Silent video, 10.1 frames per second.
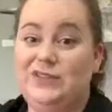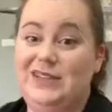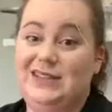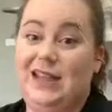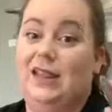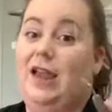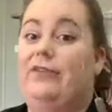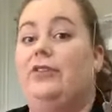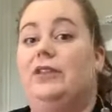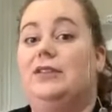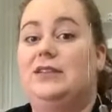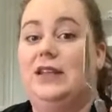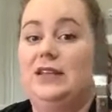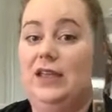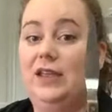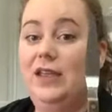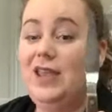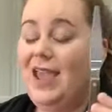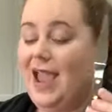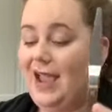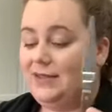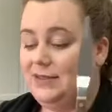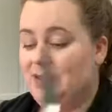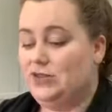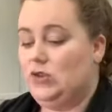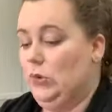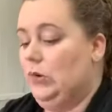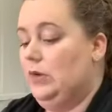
this a lot for this technique. Excellent tool.